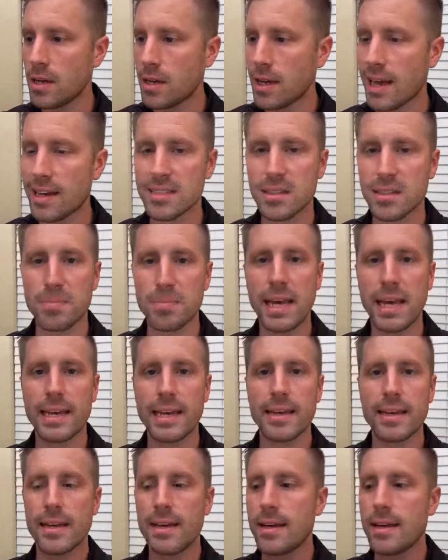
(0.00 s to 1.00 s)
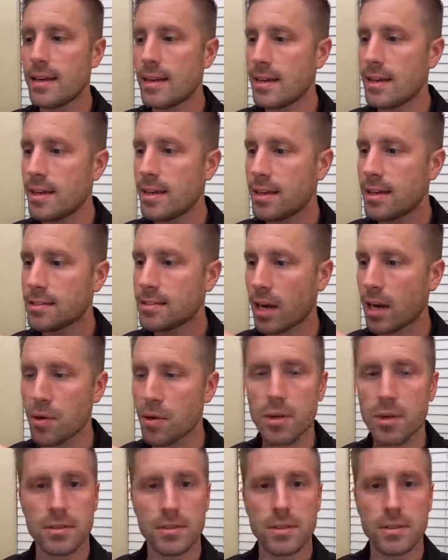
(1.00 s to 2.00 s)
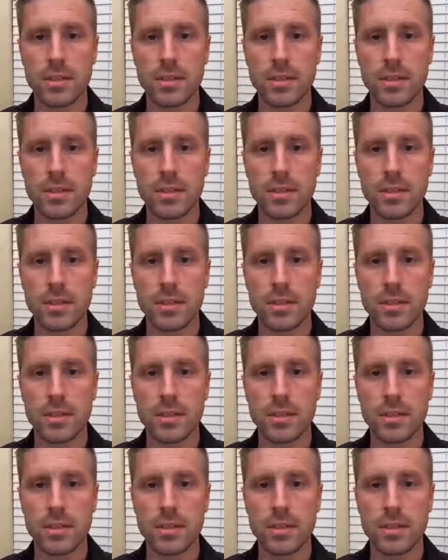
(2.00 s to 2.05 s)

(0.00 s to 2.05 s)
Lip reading: had to pay Tyrone?